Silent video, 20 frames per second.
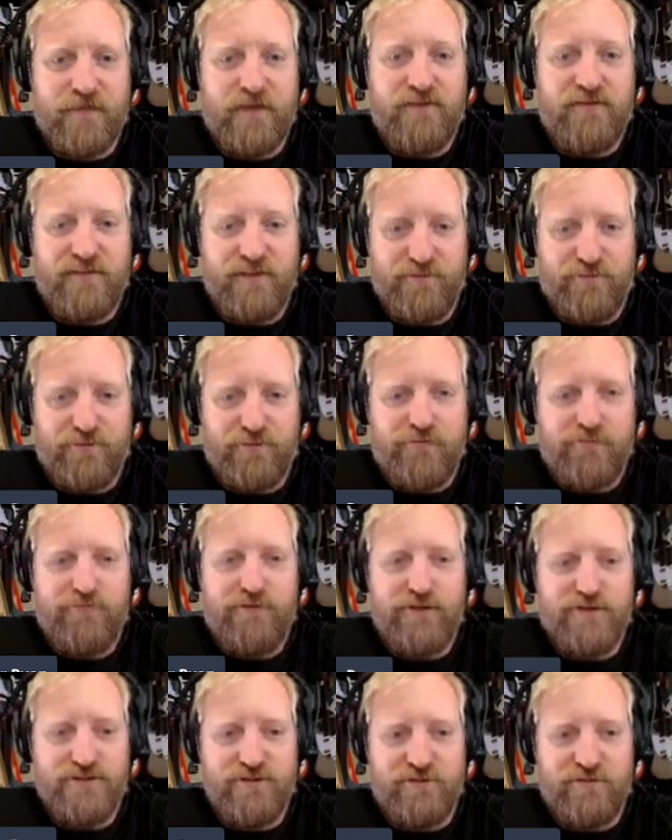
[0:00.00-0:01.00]
A different
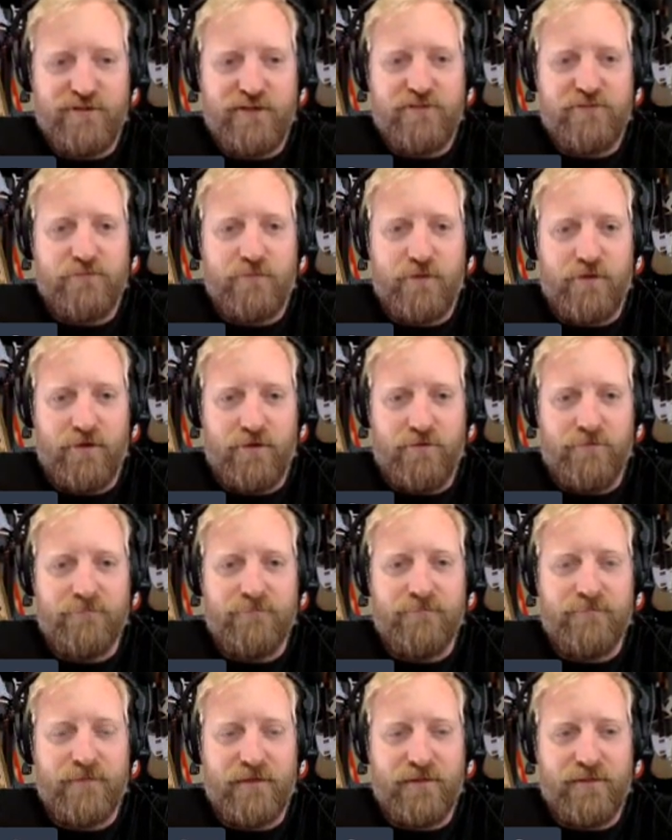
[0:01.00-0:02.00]
finish of Les
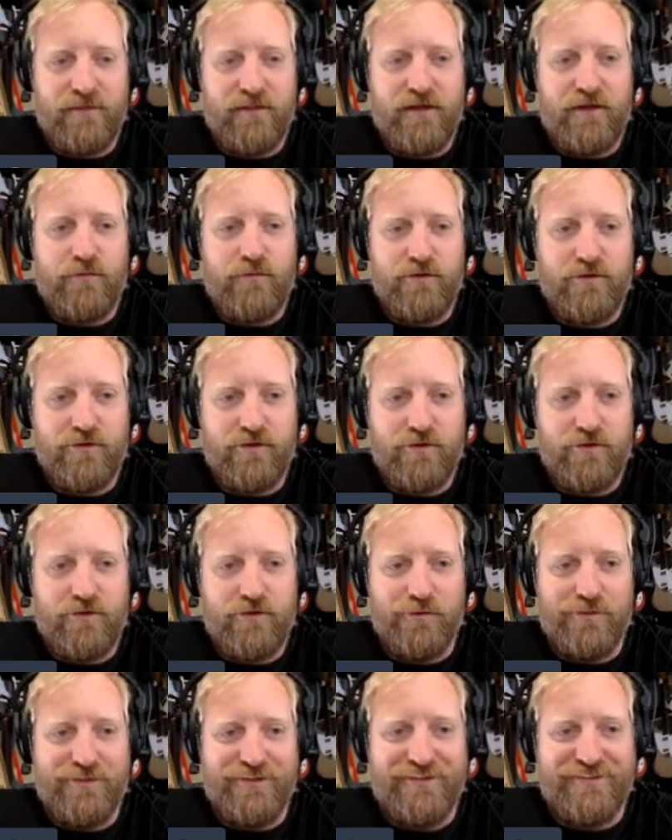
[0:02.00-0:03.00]
Paul. I like where you're
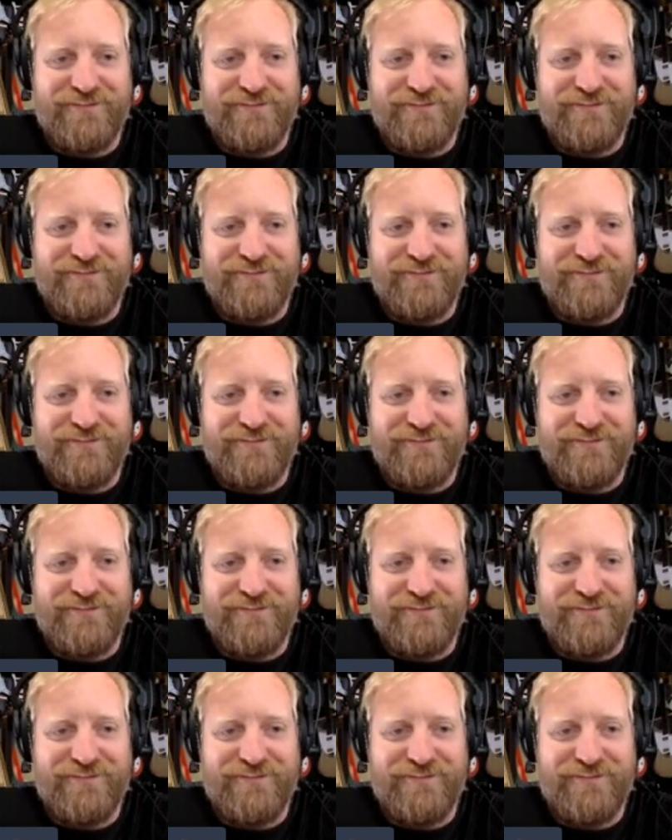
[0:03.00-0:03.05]
going.